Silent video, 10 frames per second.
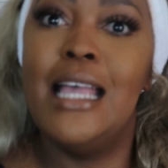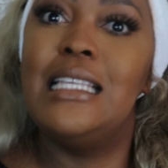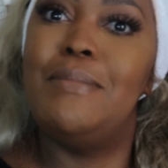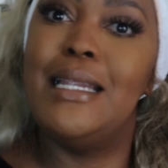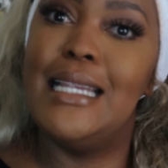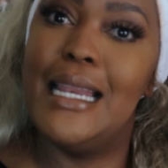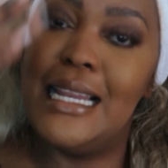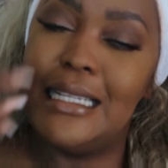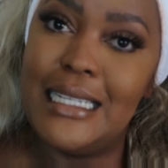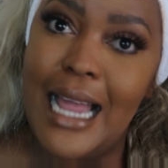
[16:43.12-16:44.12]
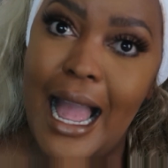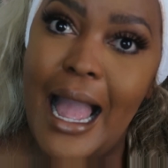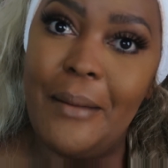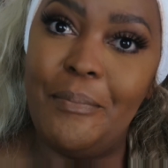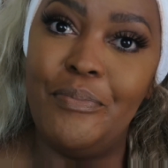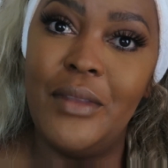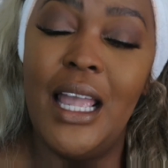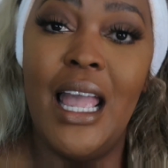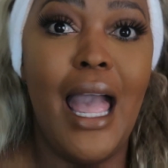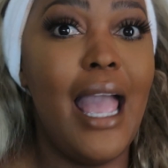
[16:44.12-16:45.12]
Spend a little time.
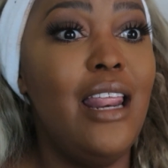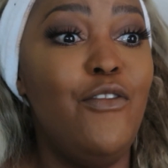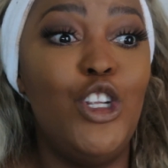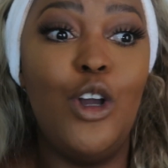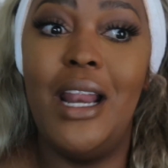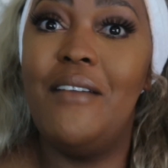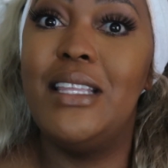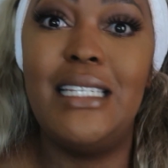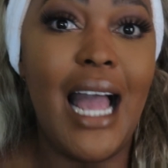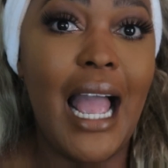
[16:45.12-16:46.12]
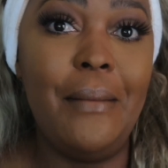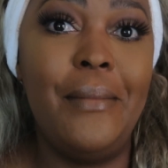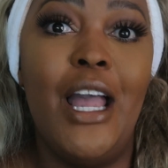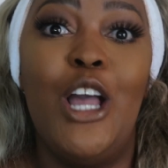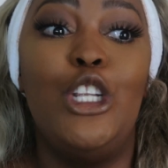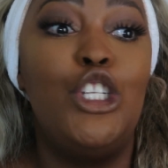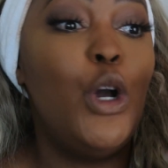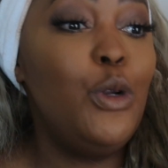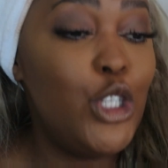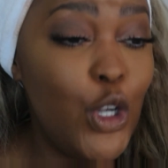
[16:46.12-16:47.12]
And if you don't have the time,
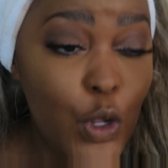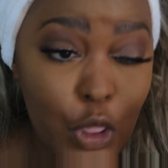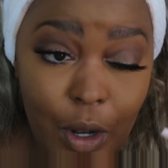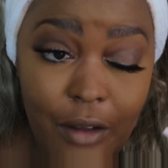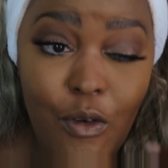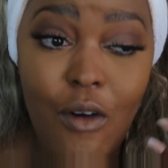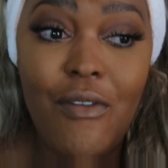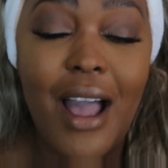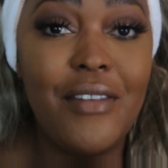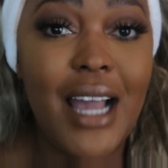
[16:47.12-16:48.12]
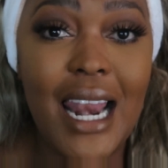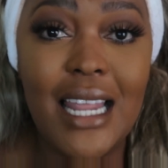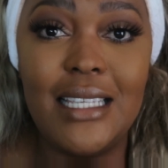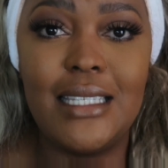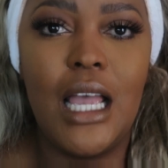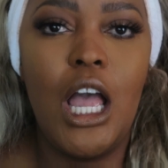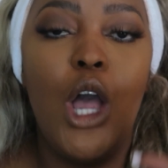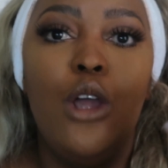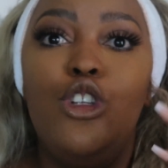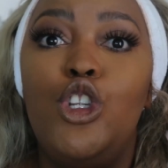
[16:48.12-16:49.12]
don't do 3, 4, 5 colors.
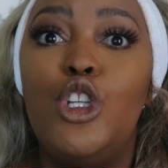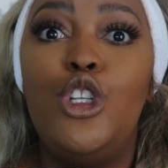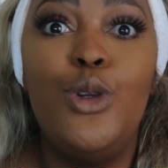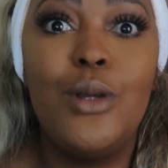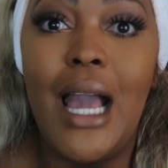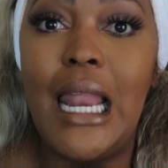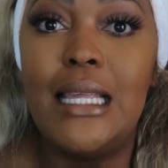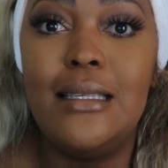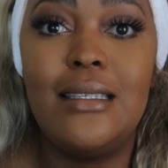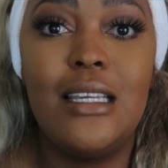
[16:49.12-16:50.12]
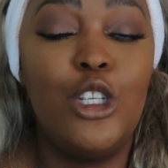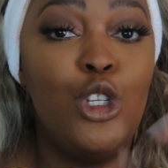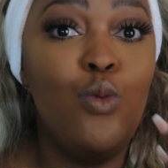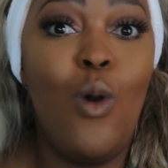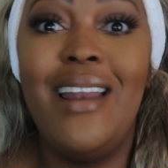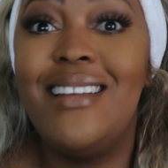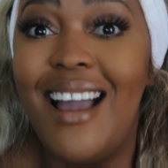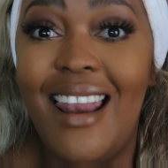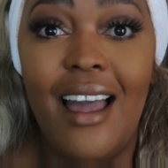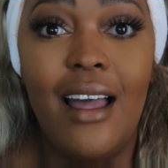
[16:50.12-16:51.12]
Do 2 colors. Do 1
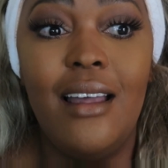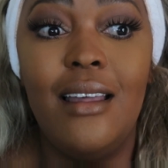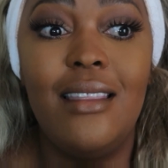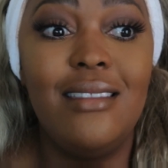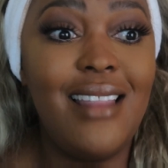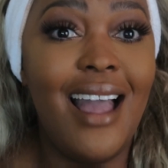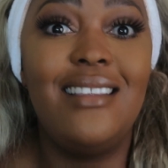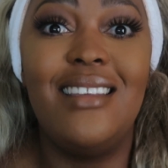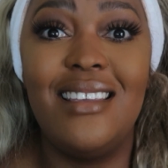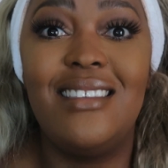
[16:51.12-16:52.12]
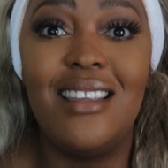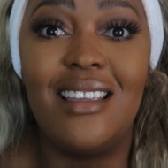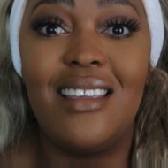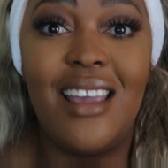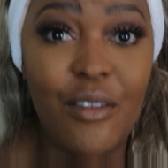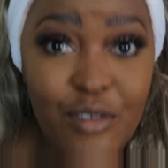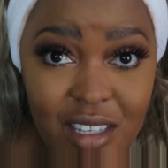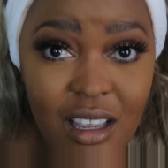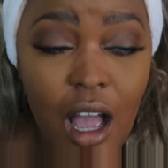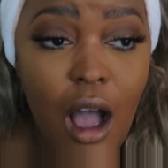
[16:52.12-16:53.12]
color. That is the
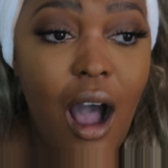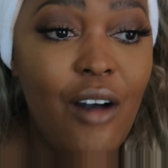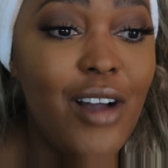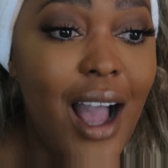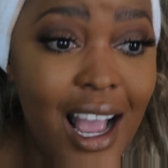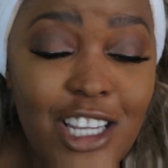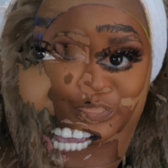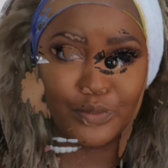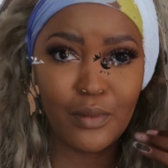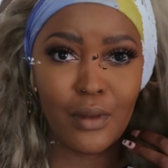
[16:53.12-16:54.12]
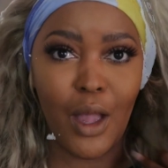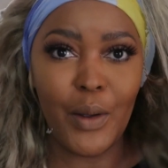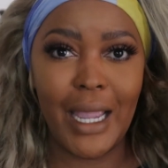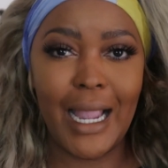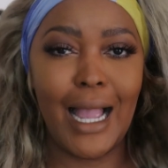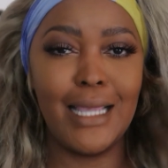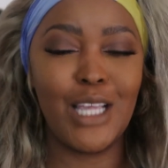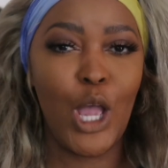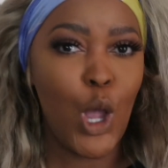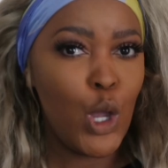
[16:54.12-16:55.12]
gift of eyeshadow. Okay,
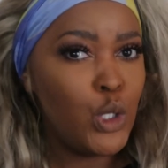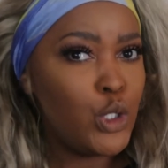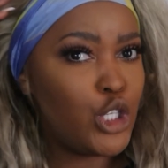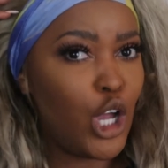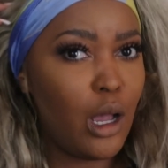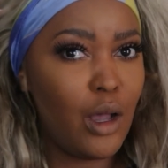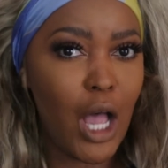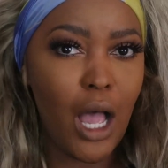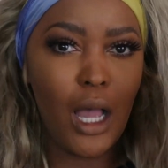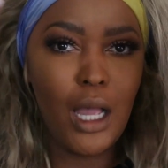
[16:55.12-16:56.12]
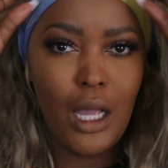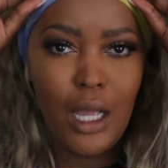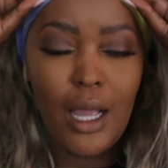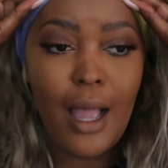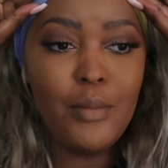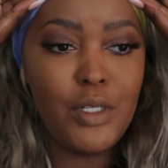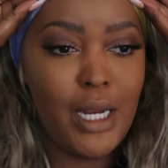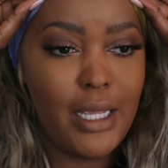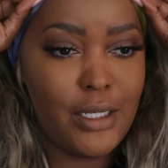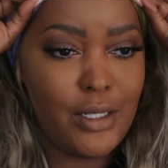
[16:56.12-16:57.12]
guys. So, I'm too
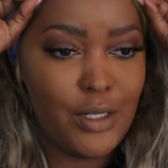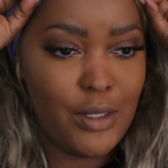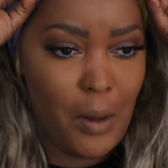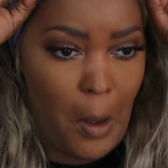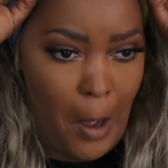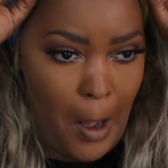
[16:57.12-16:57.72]
lazy to do.